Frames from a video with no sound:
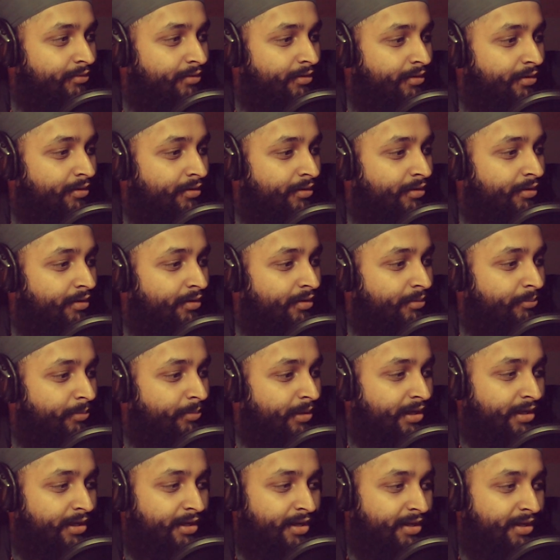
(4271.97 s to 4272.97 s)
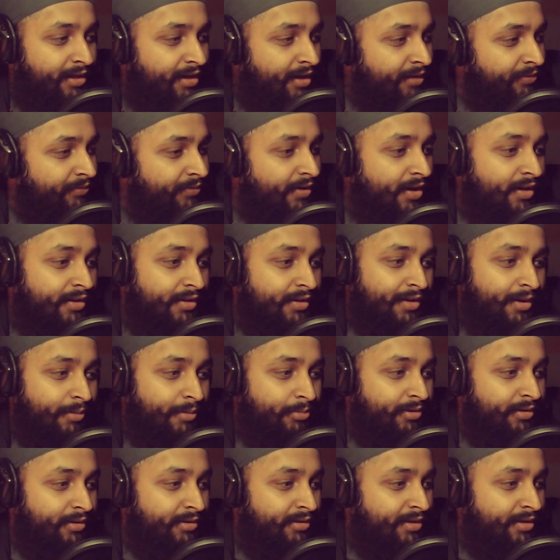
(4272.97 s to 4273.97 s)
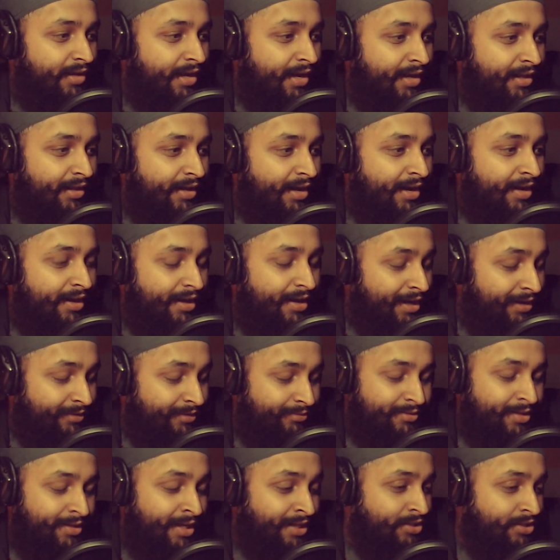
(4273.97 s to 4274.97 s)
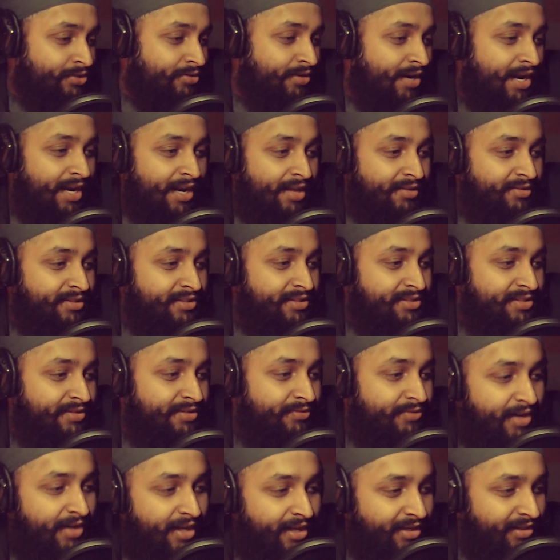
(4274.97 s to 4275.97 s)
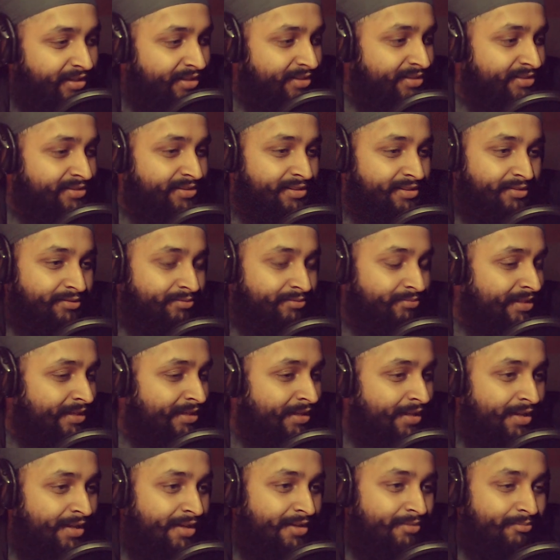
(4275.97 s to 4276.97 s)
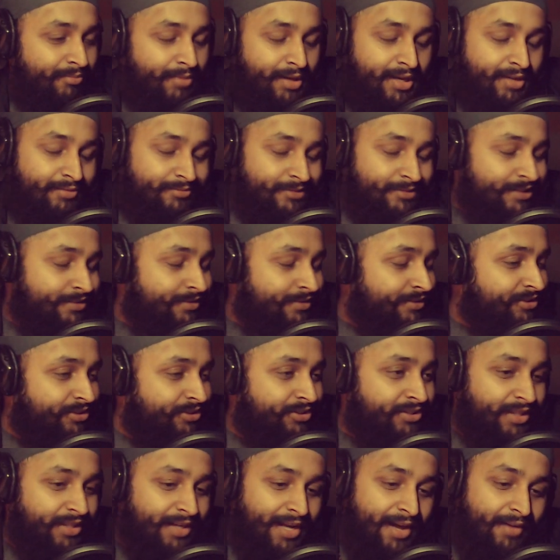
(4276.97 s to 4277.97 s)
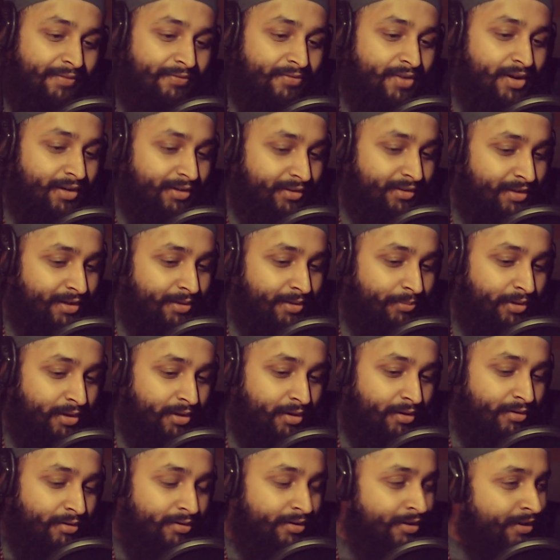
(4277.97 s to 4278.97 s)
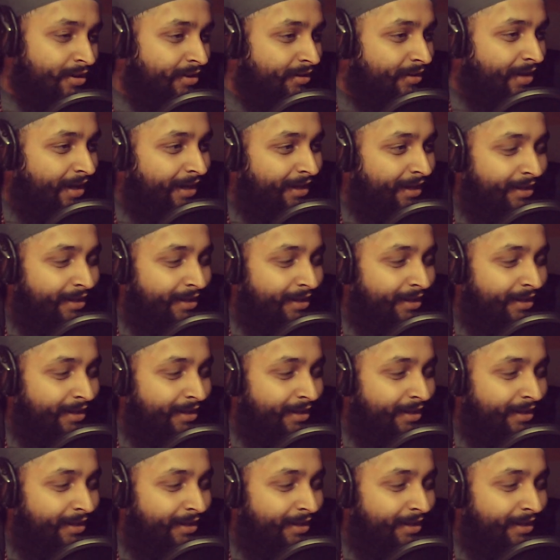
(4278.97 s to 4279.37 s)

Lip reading: oh man, I fucked up, dude. I tried out these different ideas and man, shit, I fucked up, yo. Like